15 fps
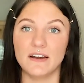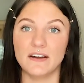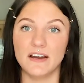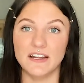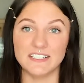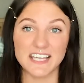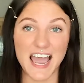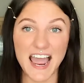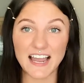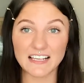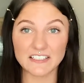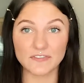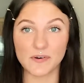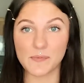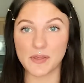
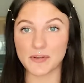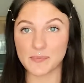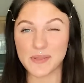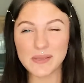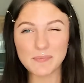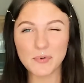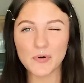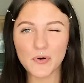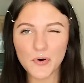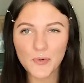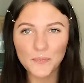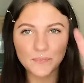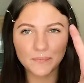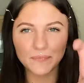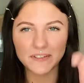attacks from other
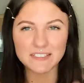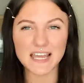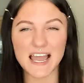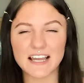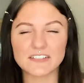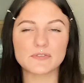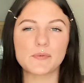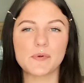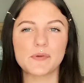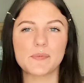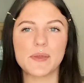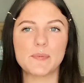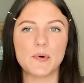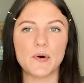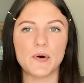people.
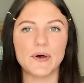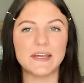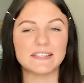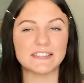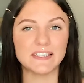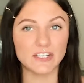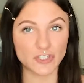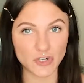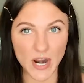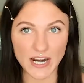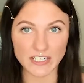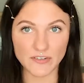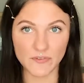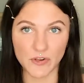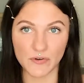It's an
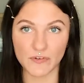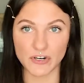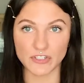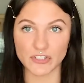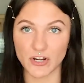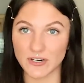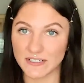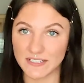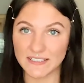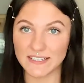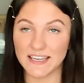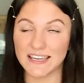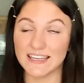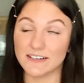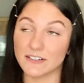attractive universe, not an
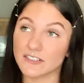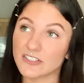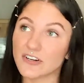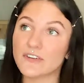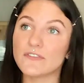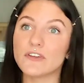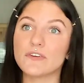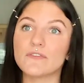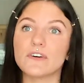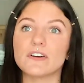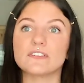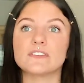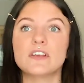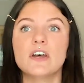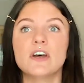assertive universe.